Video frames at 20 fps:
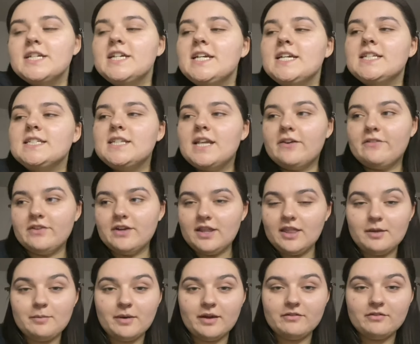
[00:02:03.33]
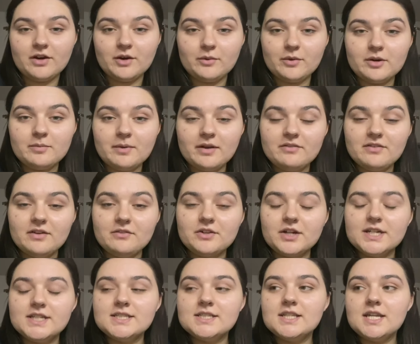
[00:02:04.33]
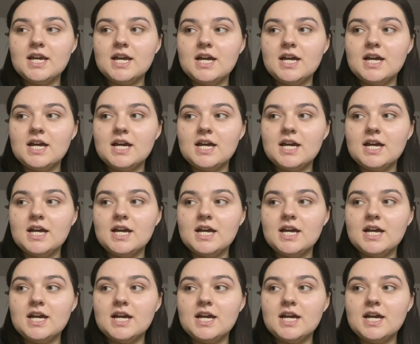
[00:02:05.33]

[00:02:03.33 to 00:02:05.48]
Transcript: definitely by far one of my favorites.